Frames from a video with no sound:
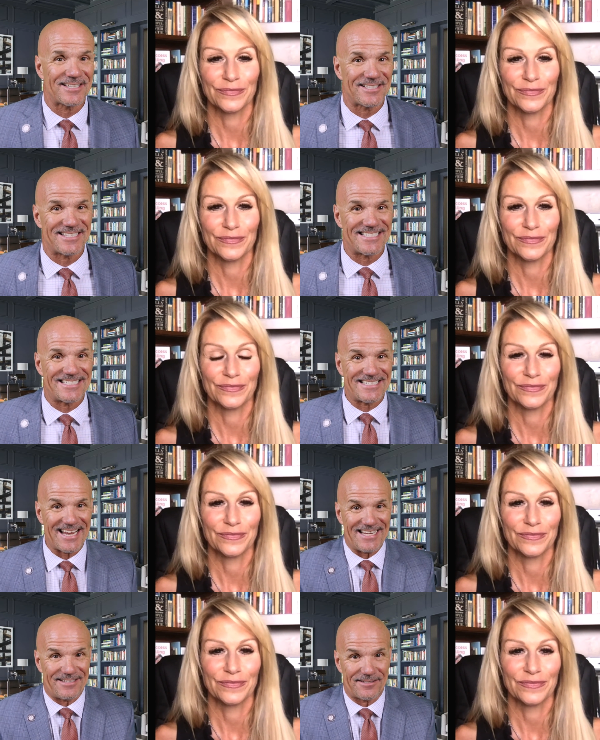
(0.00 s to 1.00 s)
Speaker 1: as a
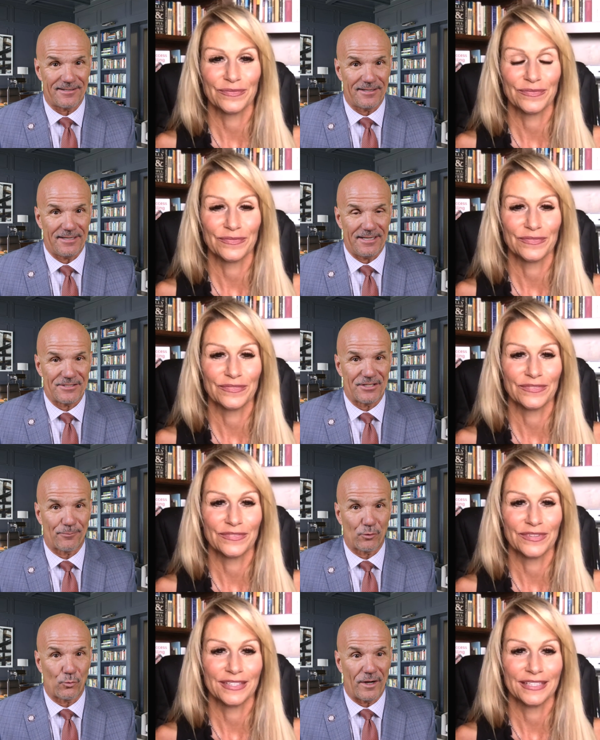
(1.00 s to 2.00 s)
state is
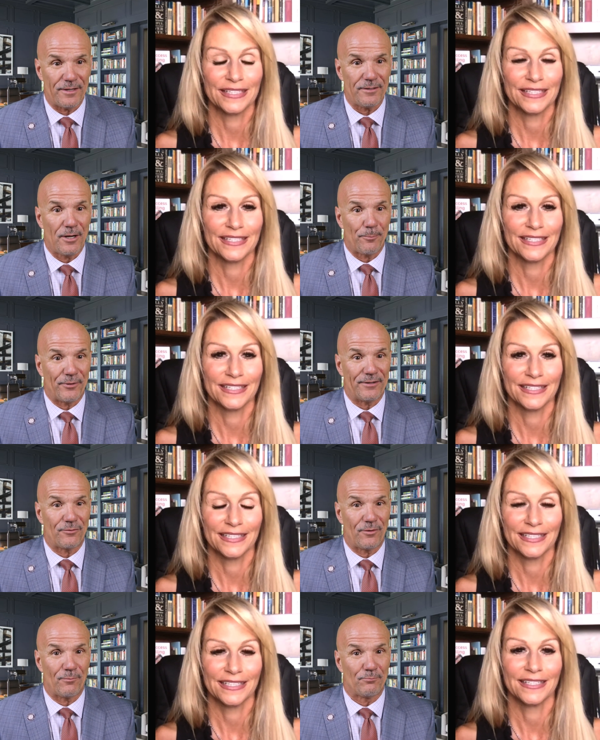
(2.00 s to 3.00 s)
number one,
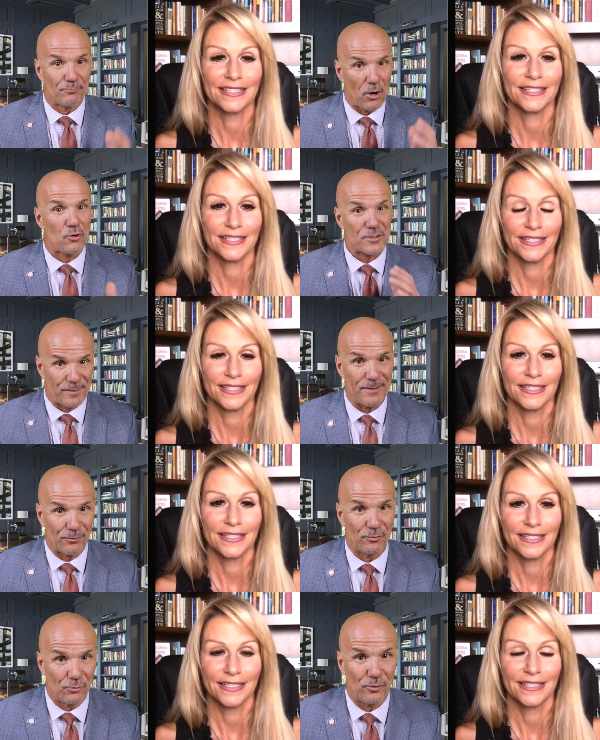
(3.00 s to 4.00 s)
but most
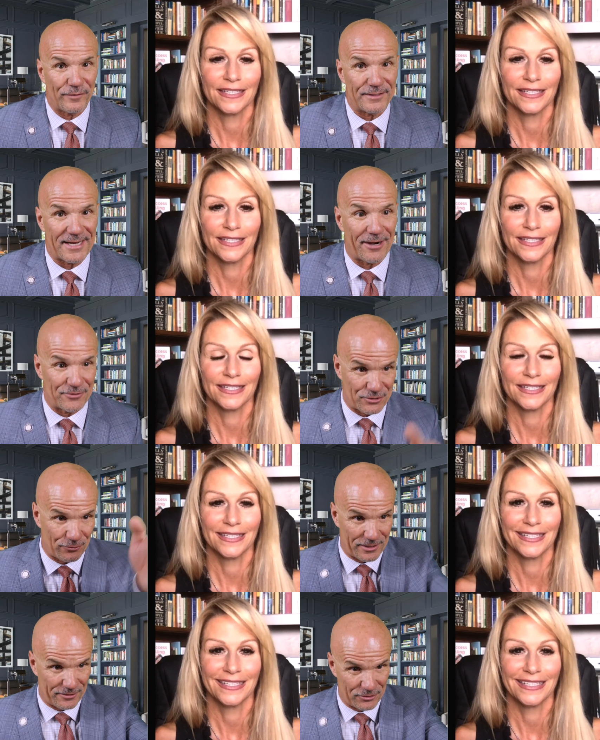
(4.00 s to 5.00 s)
people moving to
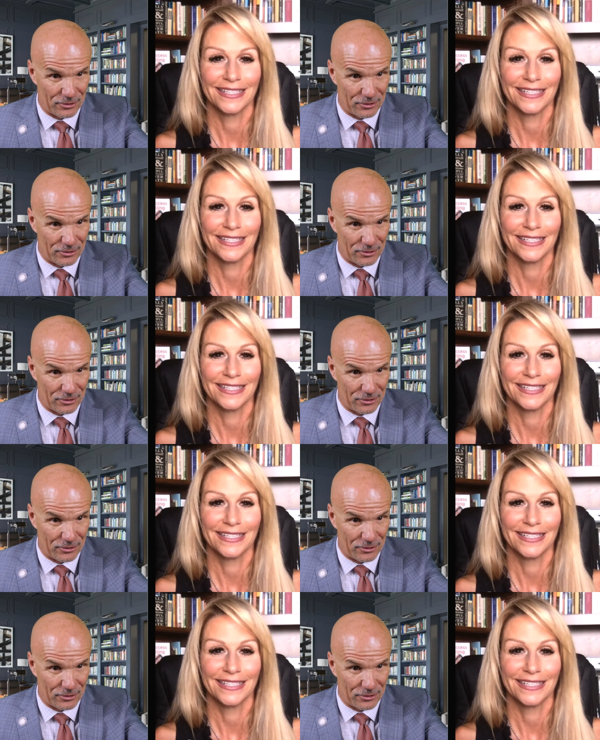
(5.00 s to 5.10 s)
Arizona are